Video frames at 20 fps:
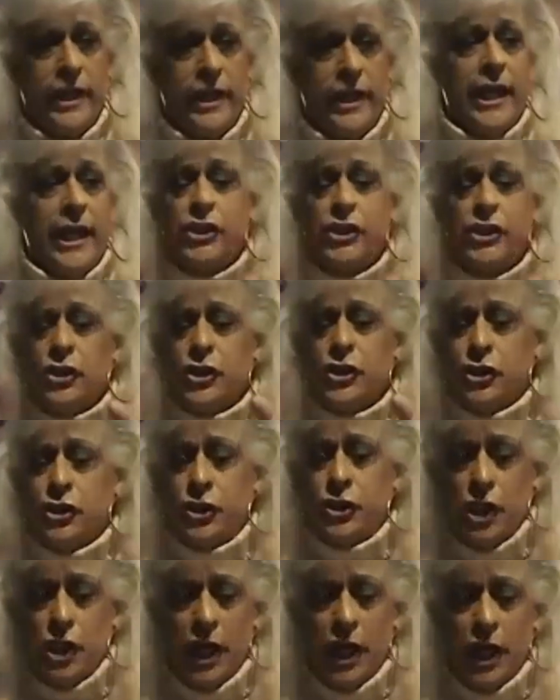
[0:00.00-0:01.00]
It's
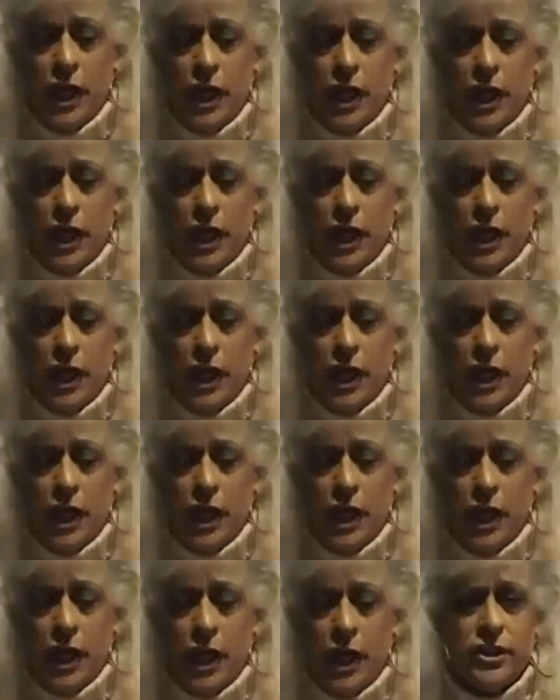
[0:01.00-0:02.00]
just a
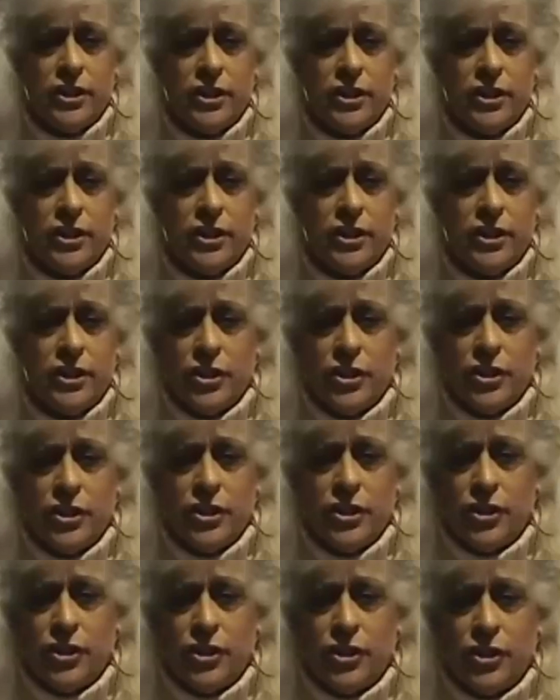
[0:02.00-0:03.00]
storm,
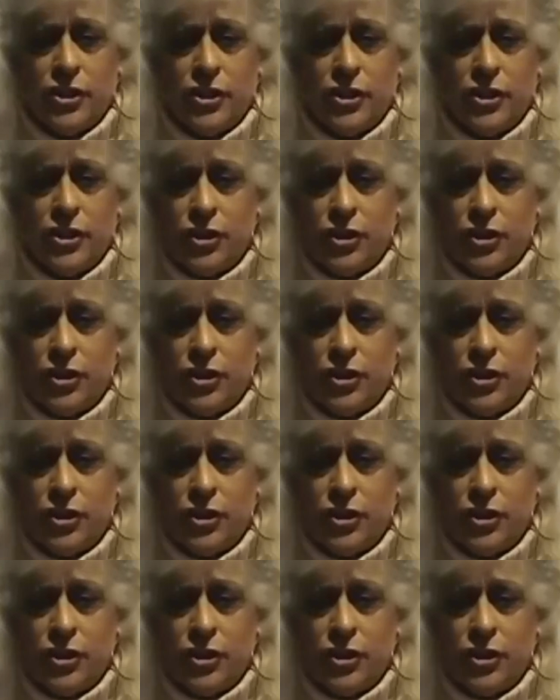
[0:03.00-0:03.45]
Okay?